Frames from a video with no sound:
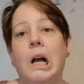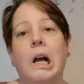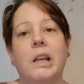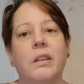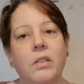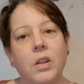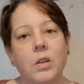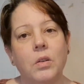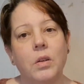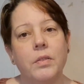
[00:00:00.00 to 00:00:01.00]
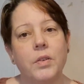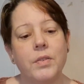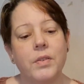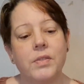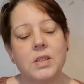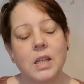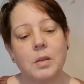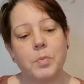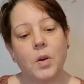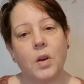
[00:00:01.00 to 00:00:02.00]
I don't know if I've ever said,
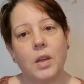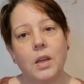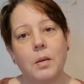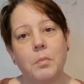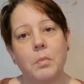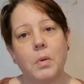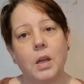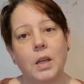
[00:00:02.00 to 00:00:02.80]
but I am an